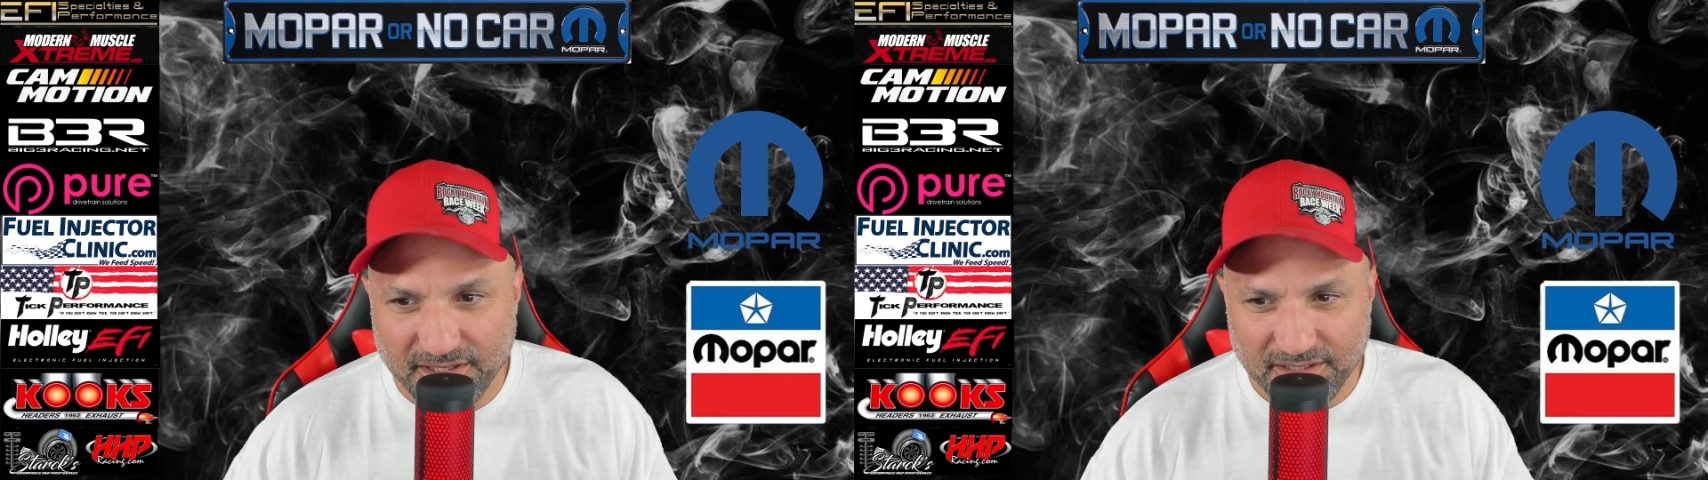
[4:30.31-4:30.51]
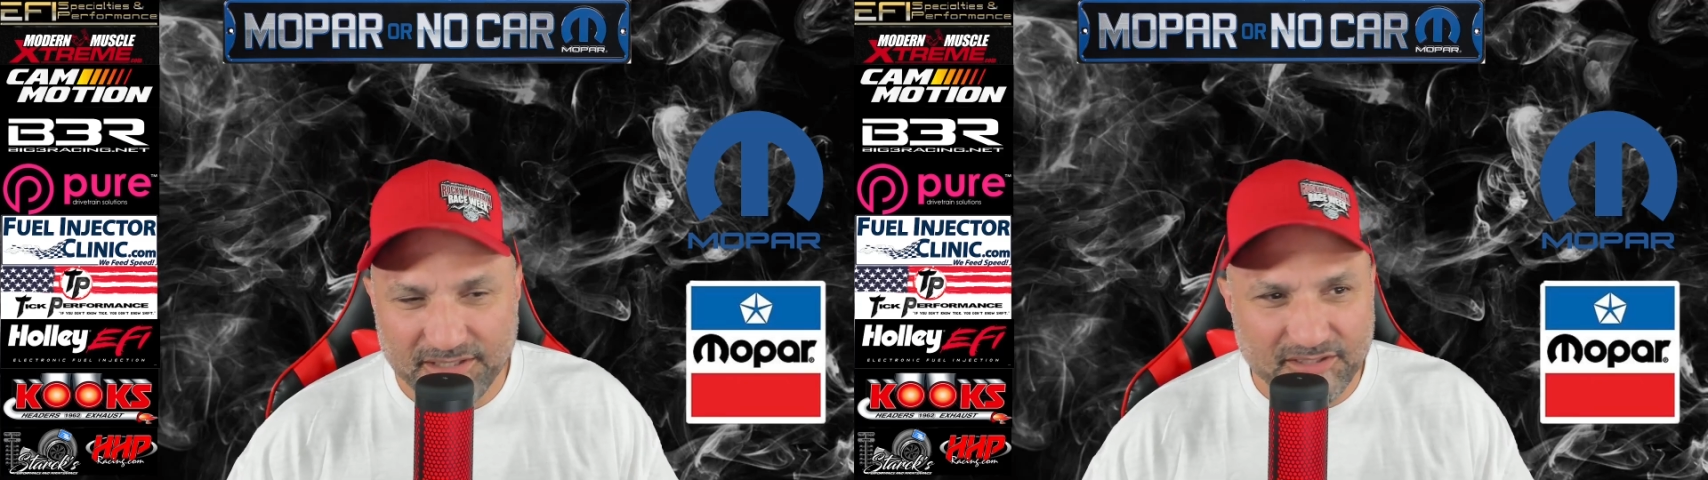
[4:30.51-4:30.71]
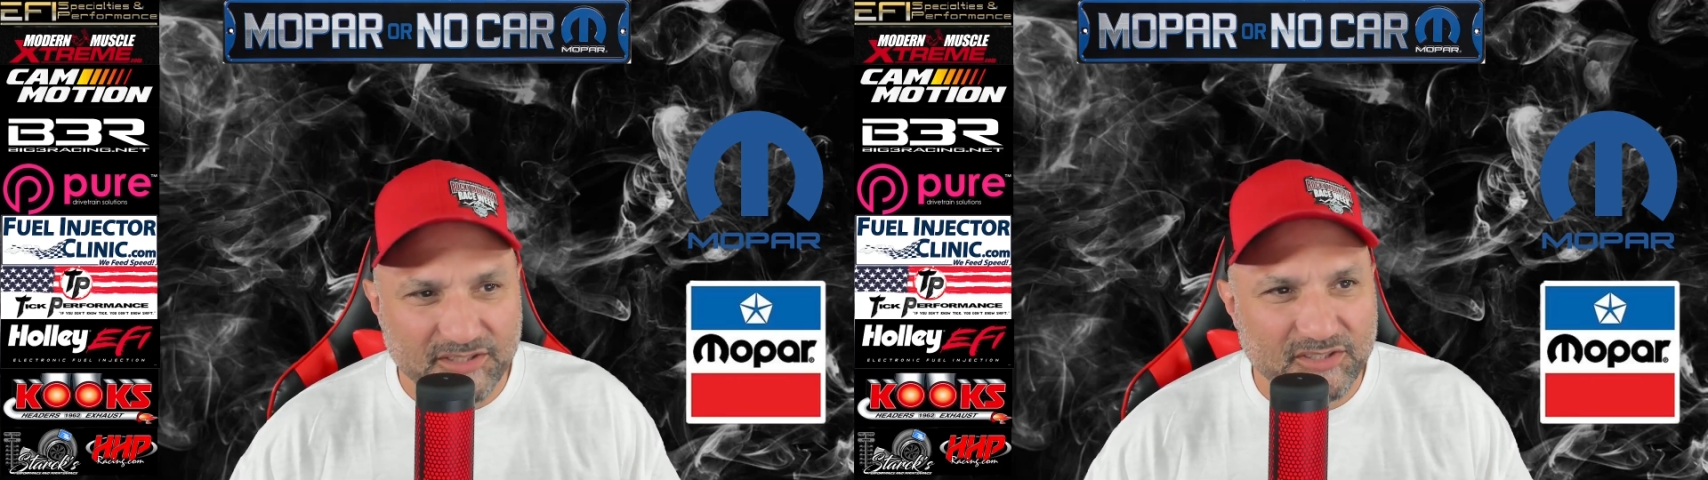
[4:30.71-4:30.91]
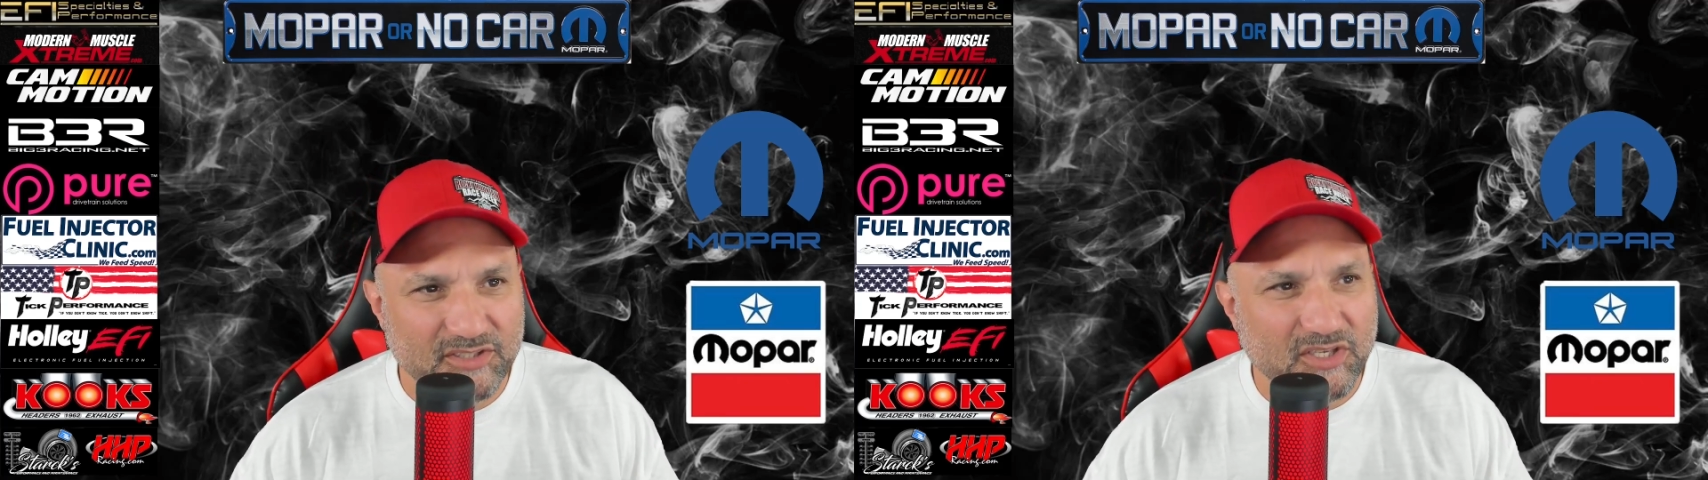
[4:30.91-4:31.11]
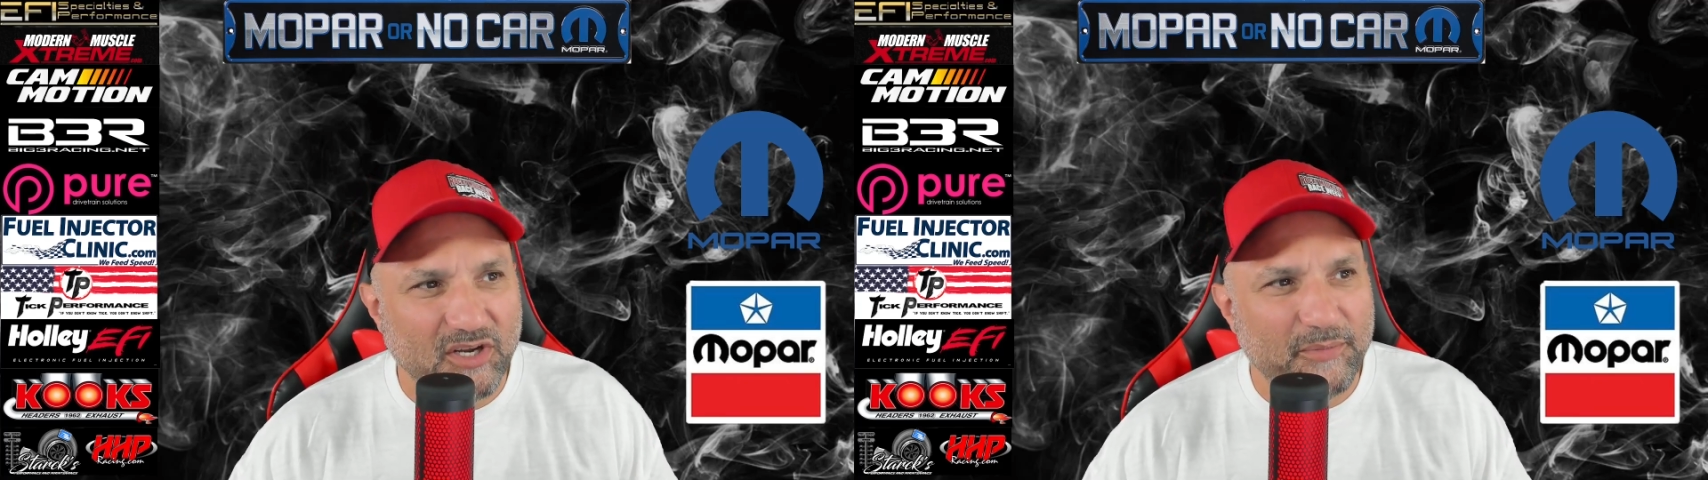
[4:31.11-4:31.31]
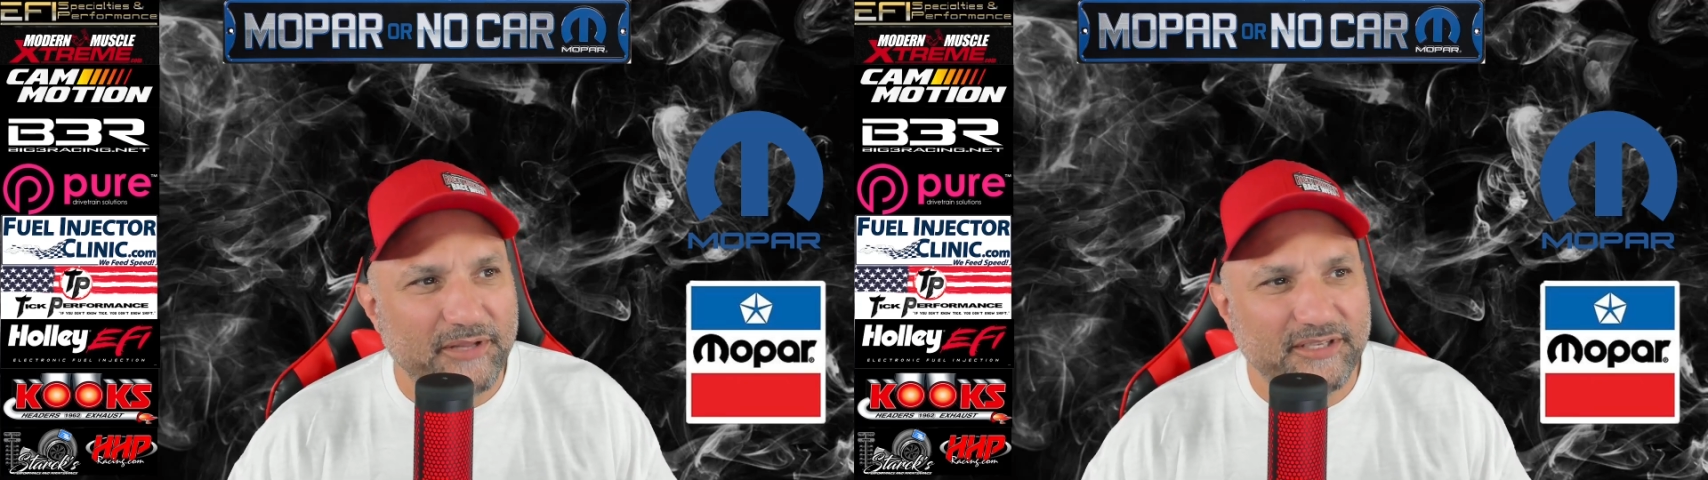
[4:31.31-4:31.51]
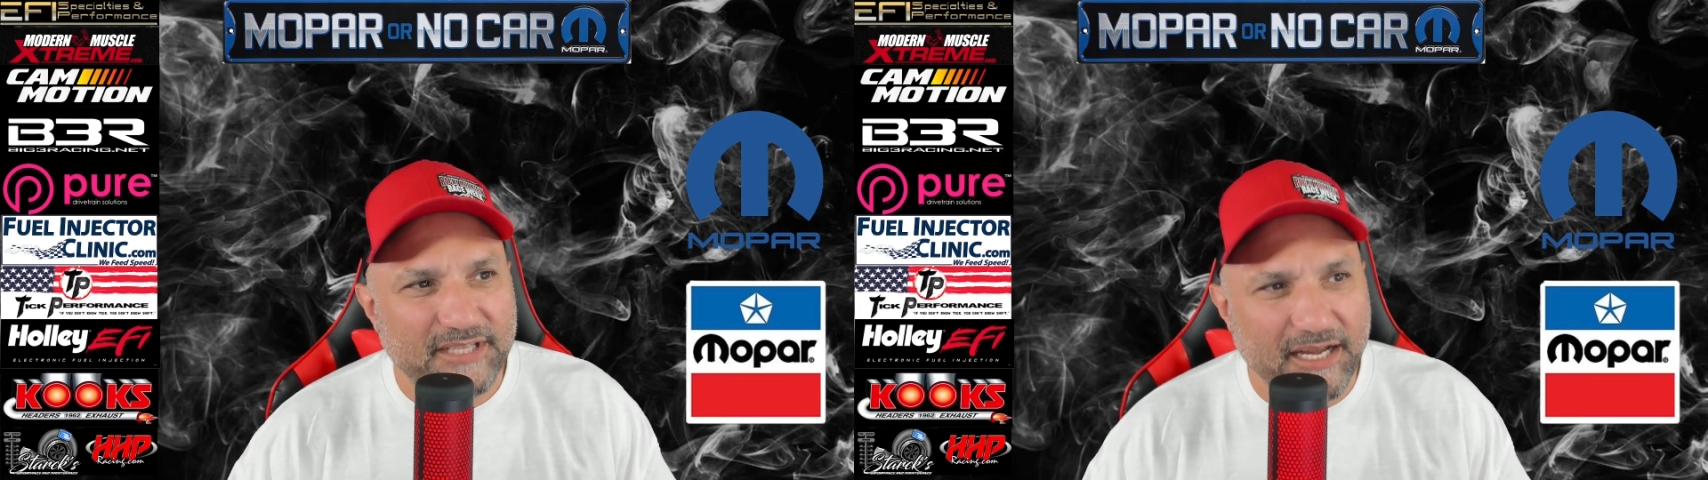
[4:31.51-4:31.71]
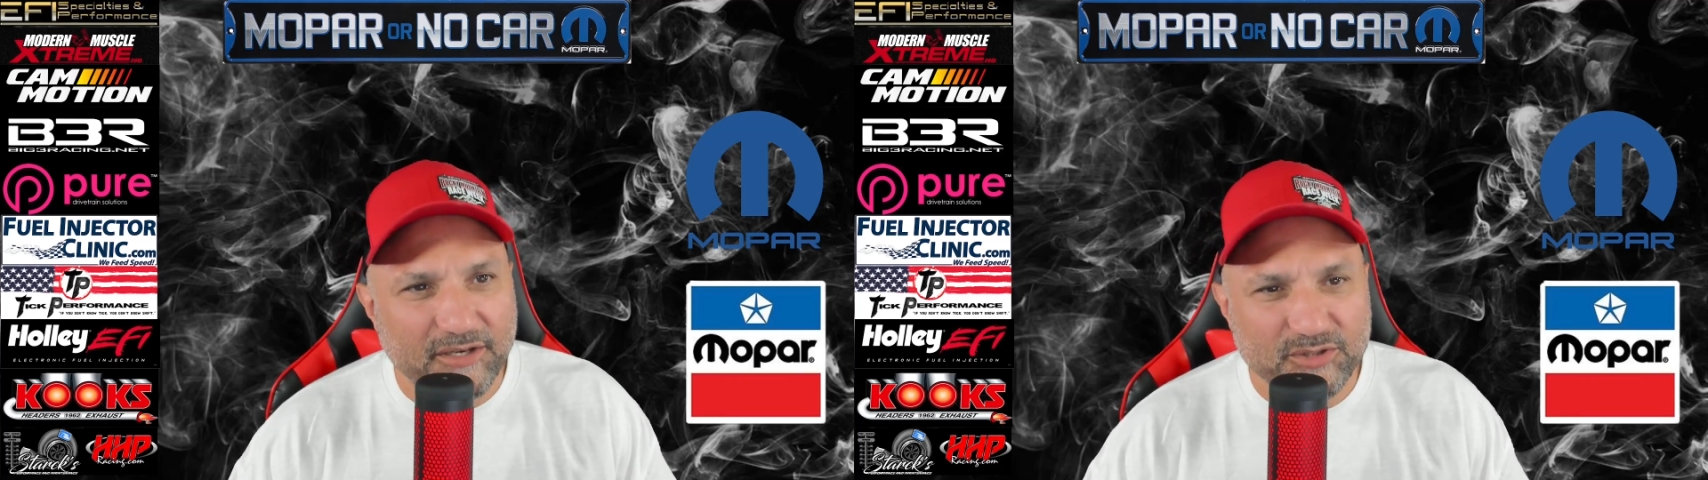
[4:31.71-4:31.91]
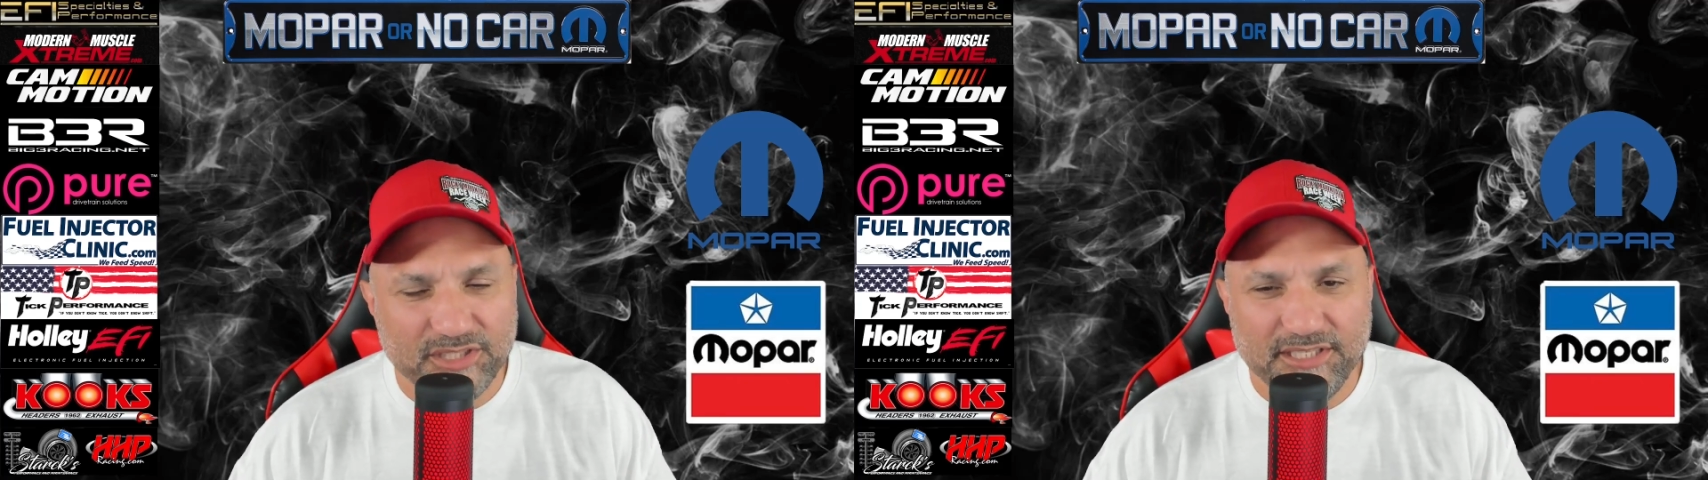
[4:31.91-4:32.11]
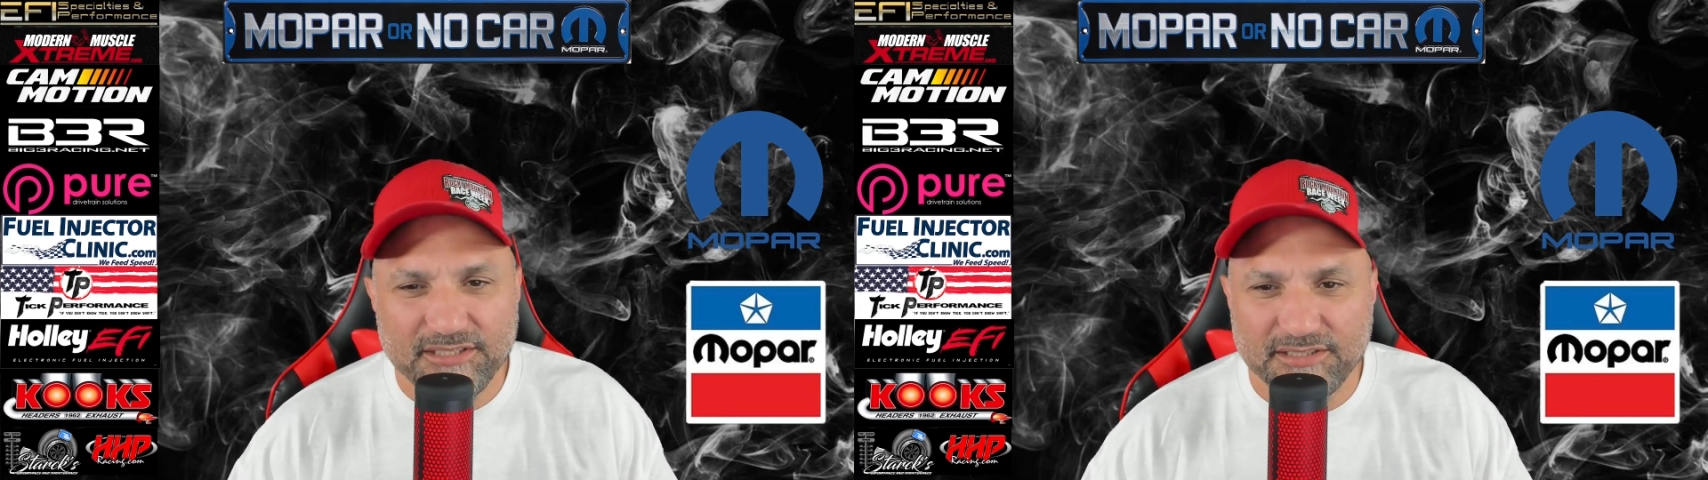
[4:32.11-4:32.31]
This is just to talk about the dyno
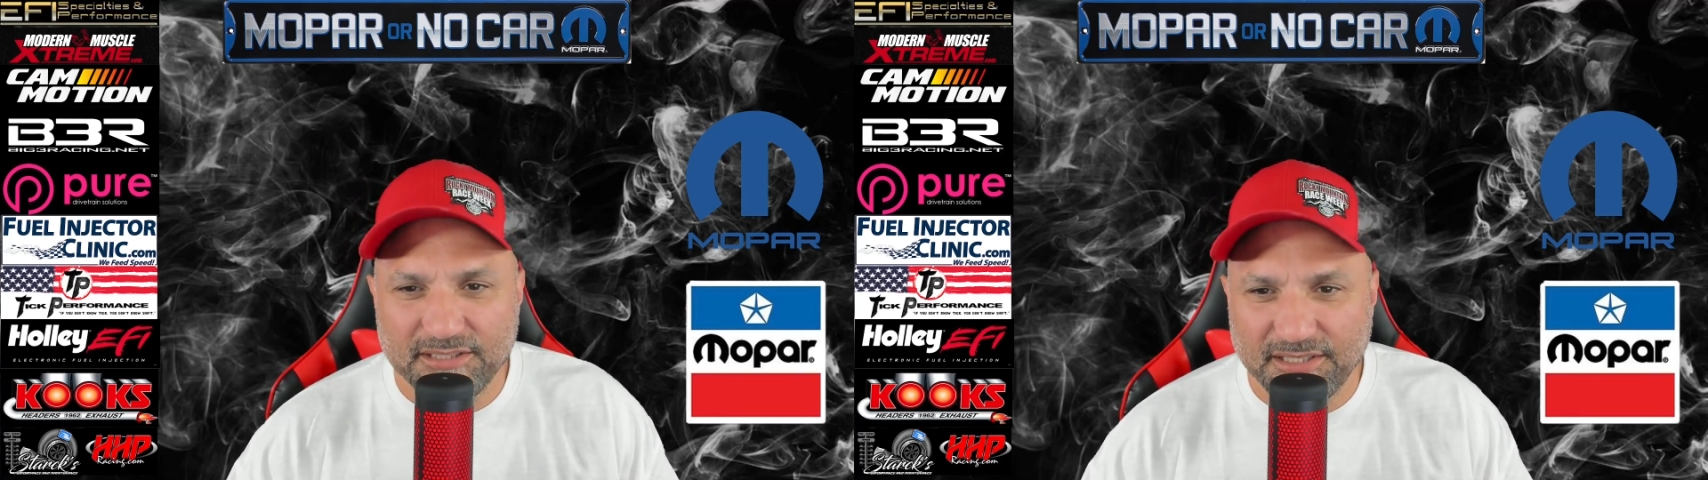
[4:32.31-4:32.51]
sheets